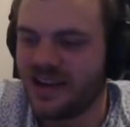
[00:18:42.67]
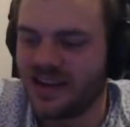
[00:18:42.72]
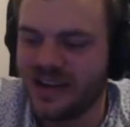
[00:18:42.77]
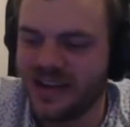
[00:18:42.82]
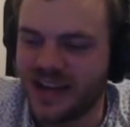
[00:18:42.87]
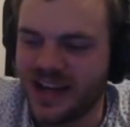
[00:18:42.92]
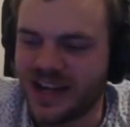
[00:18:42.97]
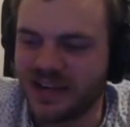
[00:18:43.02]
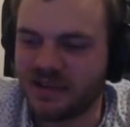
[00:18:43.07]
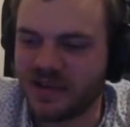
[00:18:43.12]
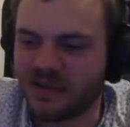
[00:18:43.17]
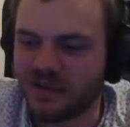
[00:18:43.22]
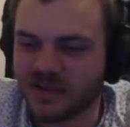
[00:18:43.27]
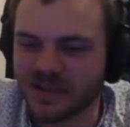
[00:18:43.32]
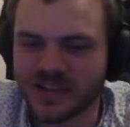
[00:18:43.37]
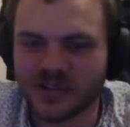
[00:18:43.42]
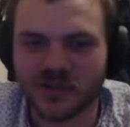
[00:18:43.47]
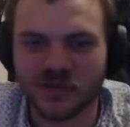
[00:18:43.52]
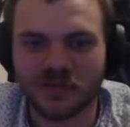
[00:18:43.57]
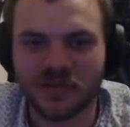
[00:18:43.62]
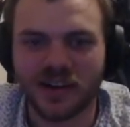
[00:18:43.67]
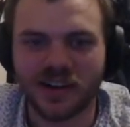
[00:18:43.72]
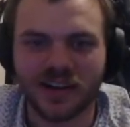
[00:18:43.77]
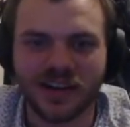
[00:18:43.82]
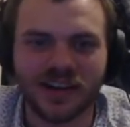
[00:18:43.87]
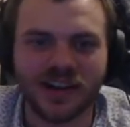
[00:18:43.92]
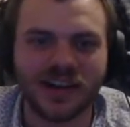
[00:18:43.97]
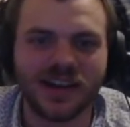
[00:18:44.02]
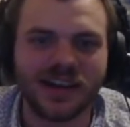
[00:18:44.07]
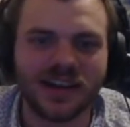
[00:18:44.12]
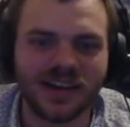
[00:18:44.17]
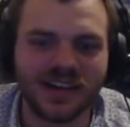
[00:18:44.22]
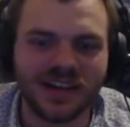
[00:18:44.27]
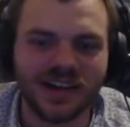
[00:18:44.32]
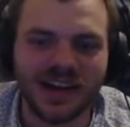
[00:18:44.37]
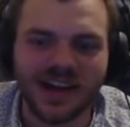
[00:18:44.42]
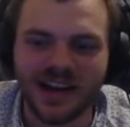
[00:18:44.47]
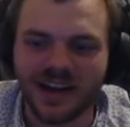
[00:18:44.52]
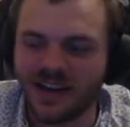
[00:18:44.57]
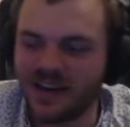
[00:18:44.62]
Anyway, what was I talking
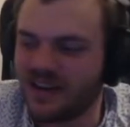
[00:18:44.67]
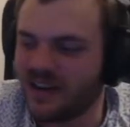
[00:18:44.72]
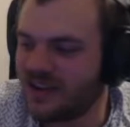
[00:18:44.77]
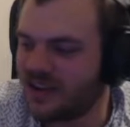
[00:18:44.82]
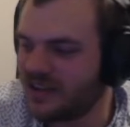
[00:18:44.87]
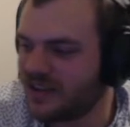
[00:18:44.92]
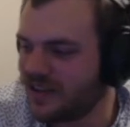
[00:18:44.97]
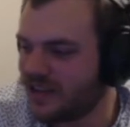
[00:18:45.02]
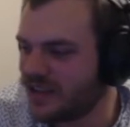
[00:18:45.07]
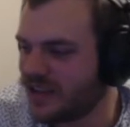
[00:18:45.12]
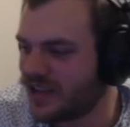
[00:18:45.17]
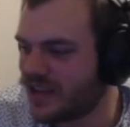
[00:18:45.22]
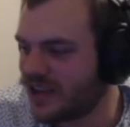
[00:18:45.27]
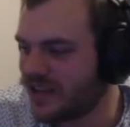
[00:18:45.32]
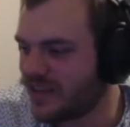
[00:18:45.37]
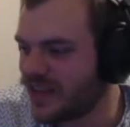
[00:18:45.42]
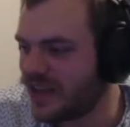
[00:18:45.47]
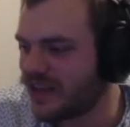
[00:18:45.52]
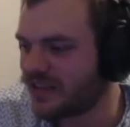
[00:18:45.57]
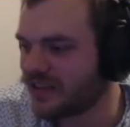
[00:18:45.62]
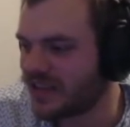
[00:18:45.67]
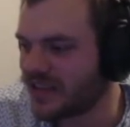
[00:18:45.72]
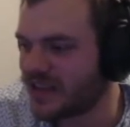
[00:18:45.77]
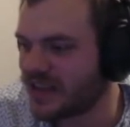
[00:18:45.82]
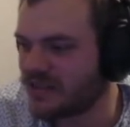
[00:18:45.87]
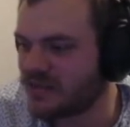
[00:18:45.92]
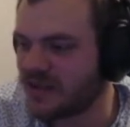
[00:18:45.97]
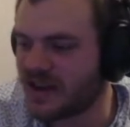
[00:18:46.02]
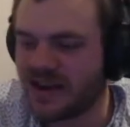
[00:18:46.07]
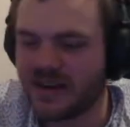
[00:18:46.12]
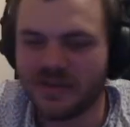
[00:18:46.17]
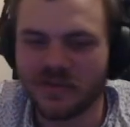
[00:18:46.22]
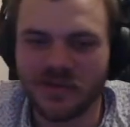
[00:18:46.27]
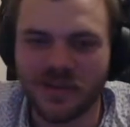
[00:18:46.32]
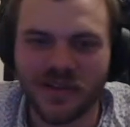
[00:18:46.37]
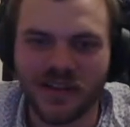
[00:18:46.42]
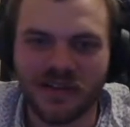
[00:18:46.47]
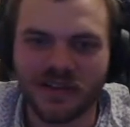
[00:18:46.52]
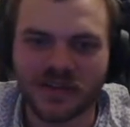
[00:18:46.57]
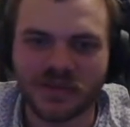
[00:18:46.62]
about? Yeah, that little kid gave me a
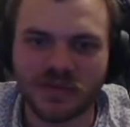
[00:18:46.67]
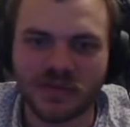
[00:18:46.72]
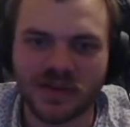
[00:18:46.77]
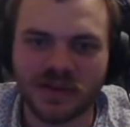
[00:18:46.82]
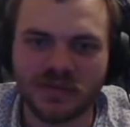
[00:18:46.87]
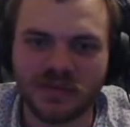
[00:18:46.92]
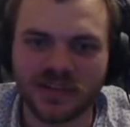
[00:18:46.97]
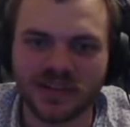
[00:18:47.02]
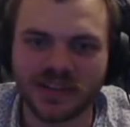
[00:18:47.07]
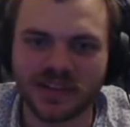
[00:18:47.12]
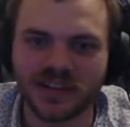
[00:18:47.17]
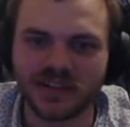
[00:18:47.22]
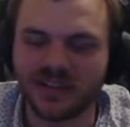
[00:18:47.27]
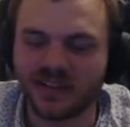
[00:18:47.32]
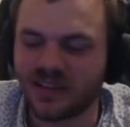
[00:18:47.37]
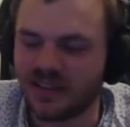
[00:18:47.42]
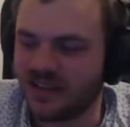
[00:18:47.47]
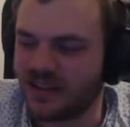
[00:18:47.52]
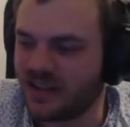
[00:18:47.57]
Haribo. That was a pretty big deal.